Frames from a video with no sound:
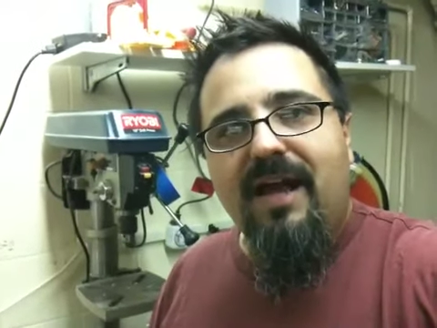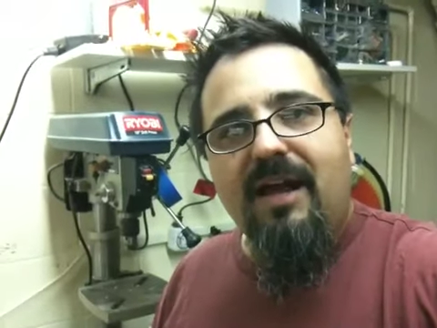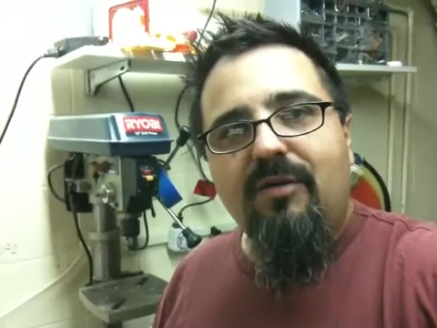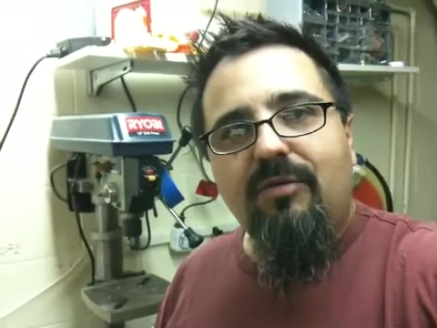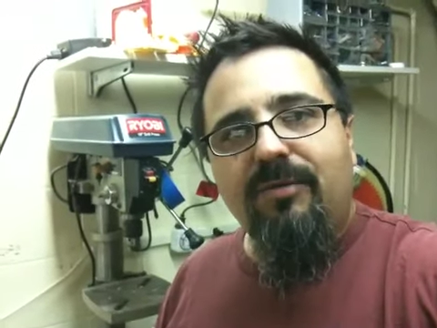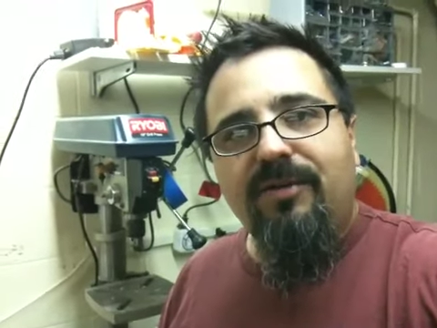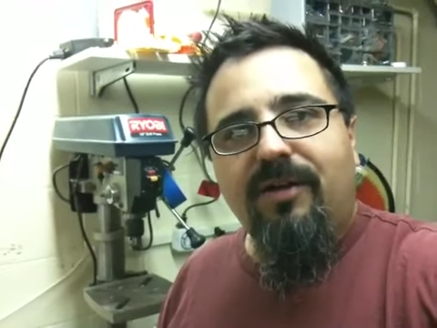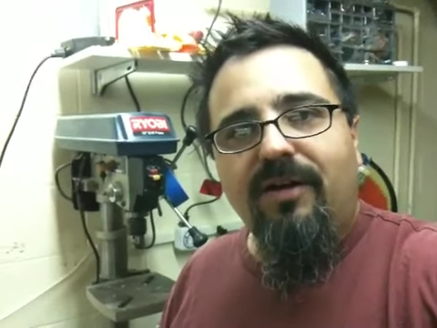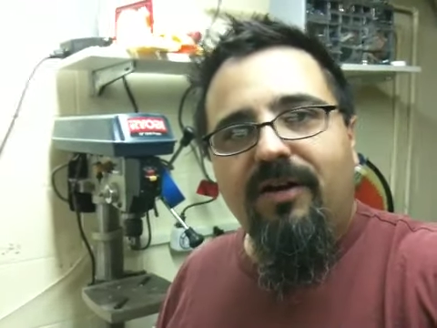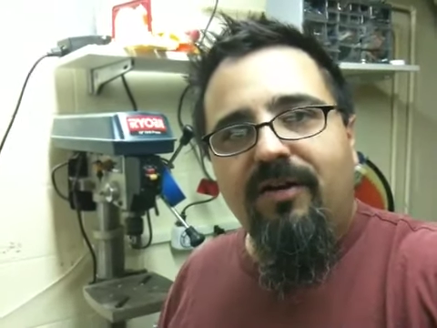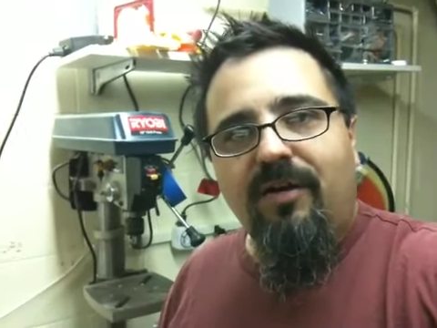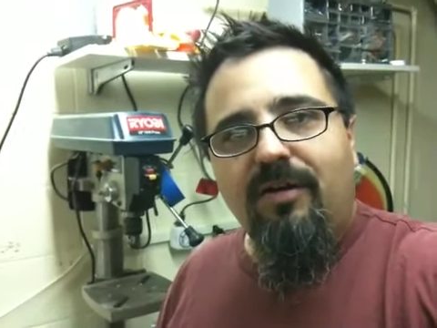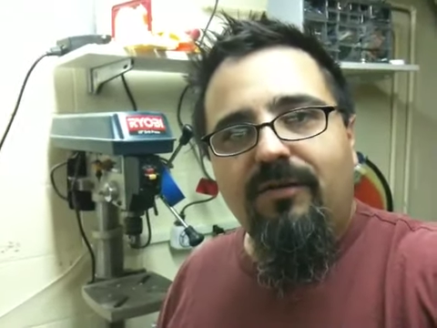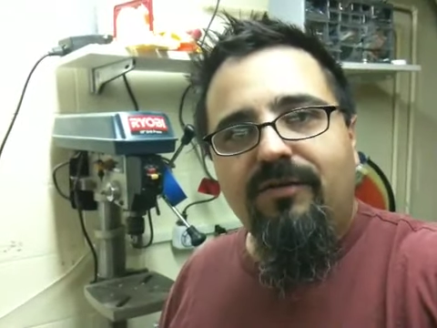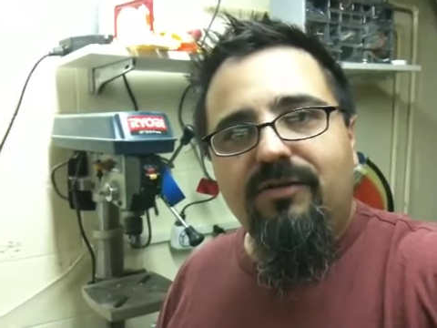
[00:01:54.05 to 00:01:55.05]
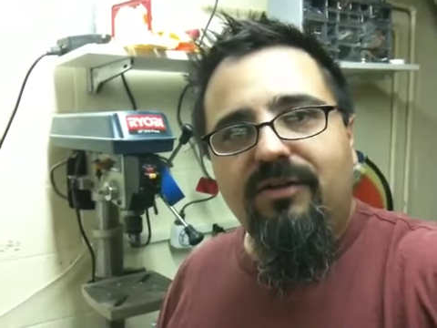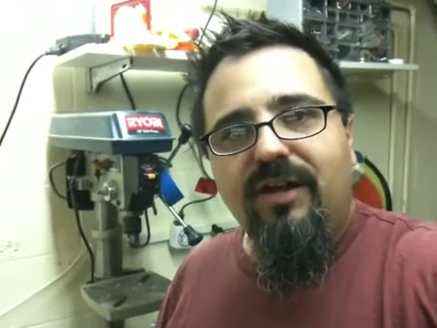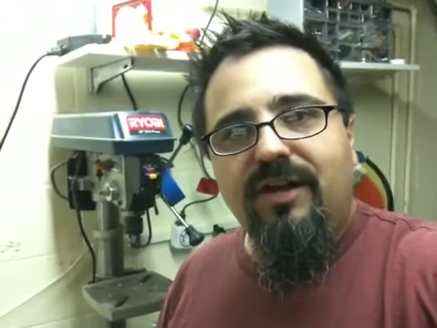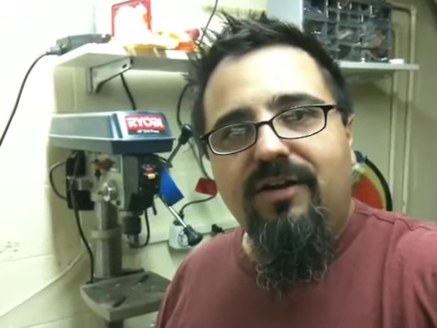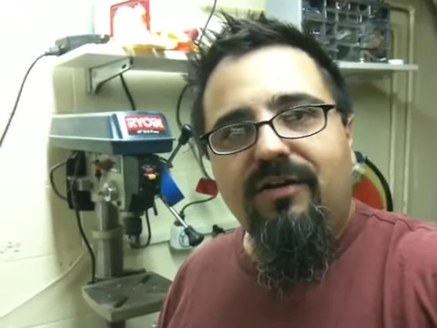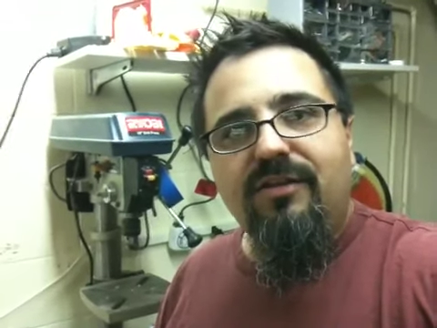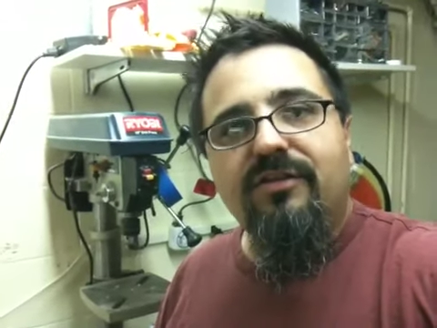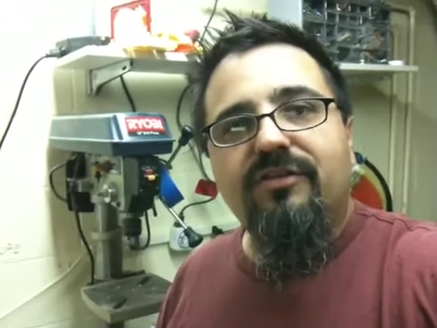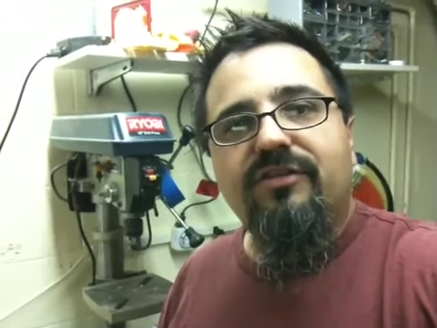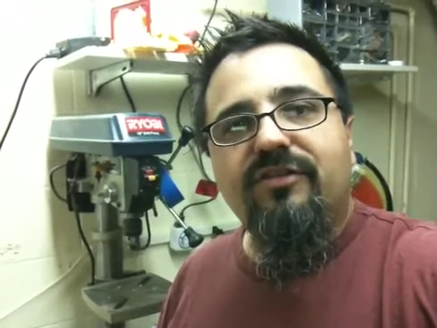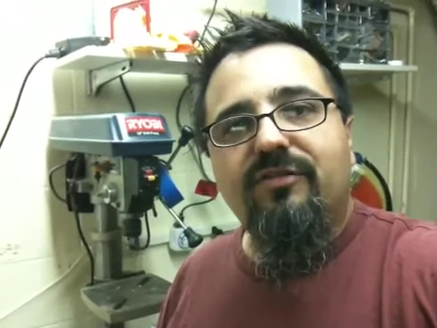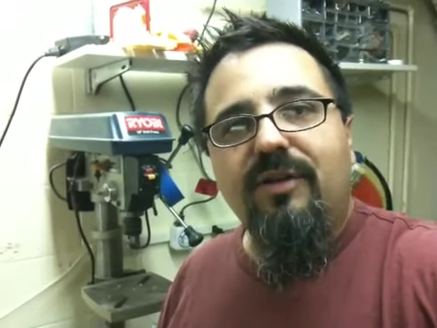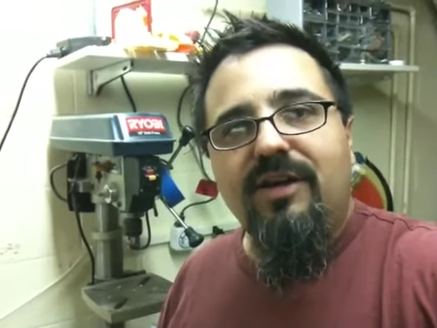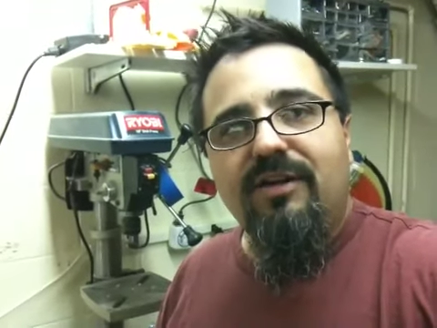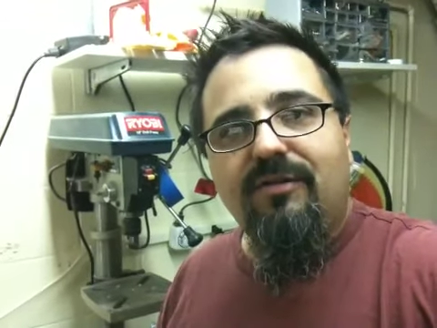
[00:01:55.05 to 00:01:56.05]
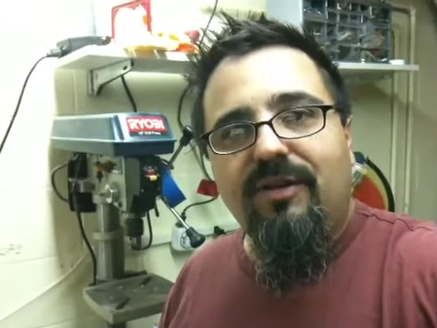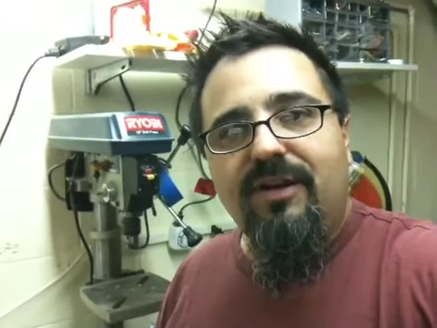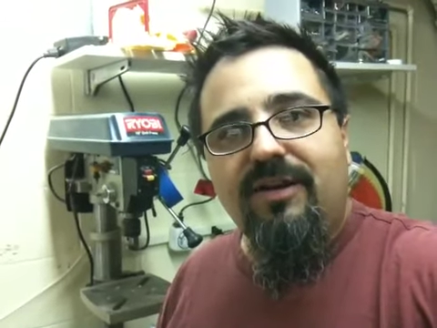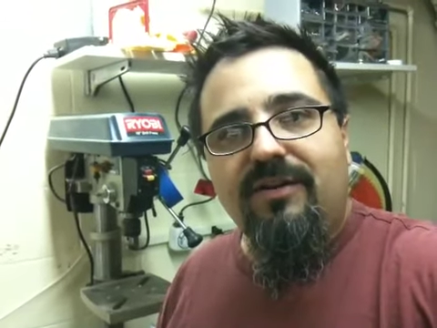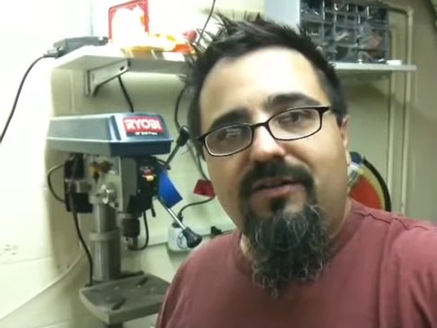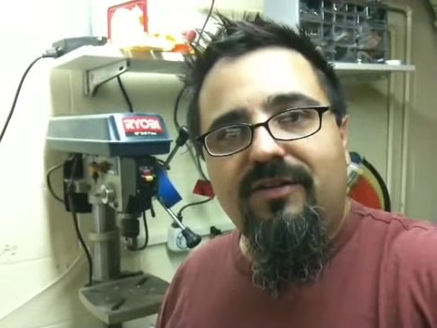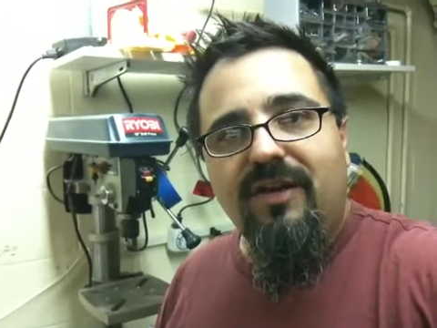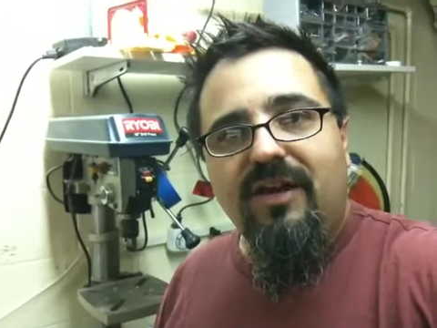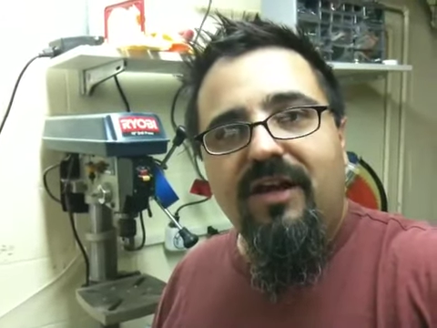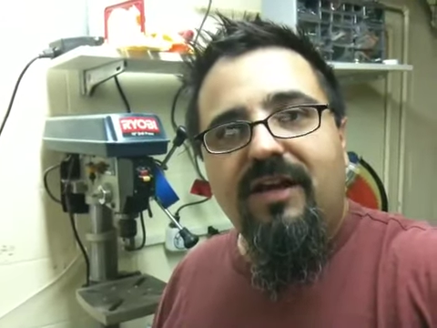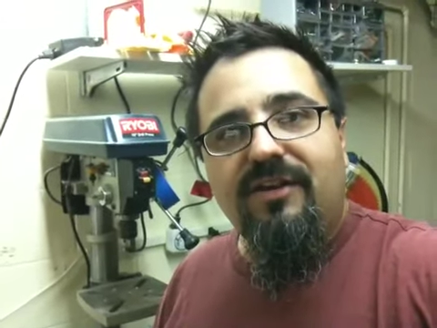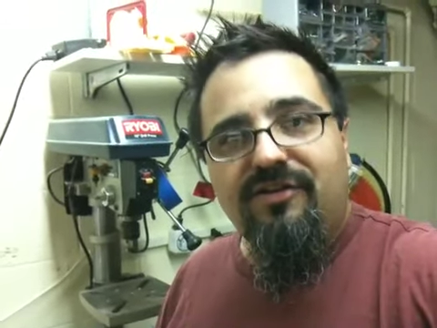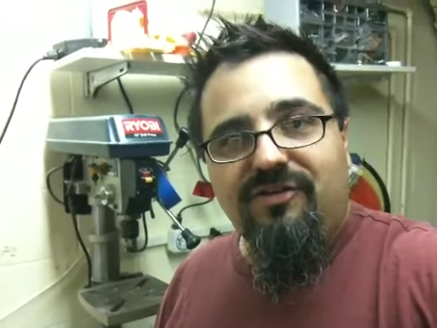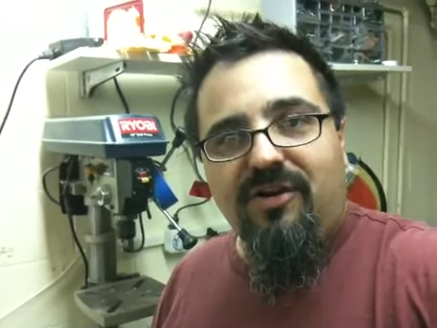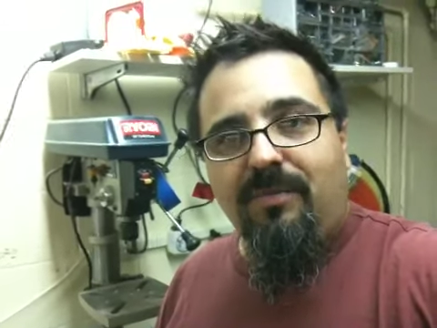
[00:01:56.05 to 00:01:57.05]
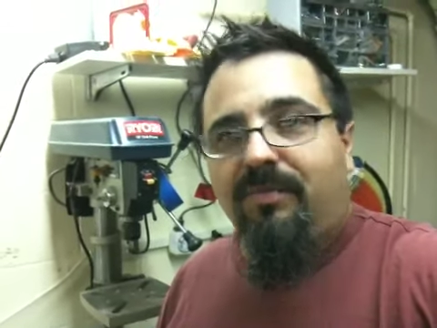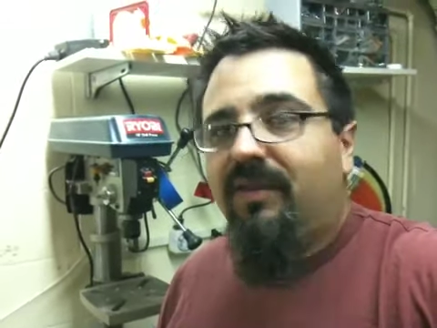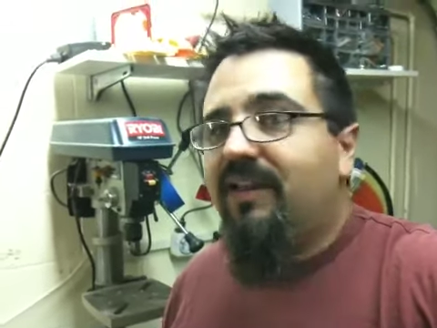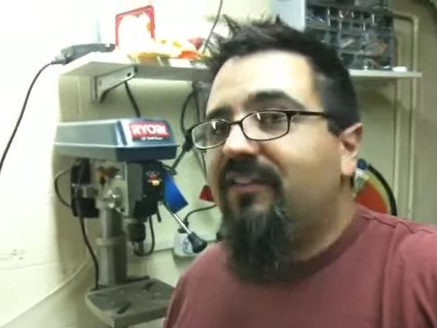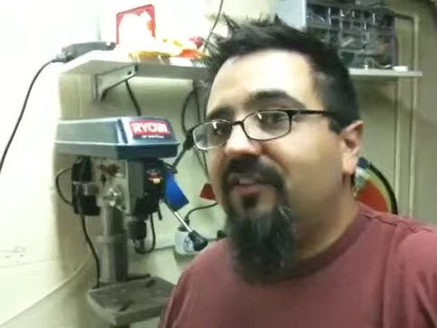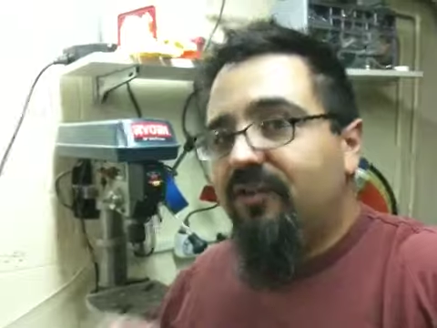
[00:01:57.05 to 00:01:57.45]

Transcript: I will be talking to all of you later. Straight grains and sharp blades.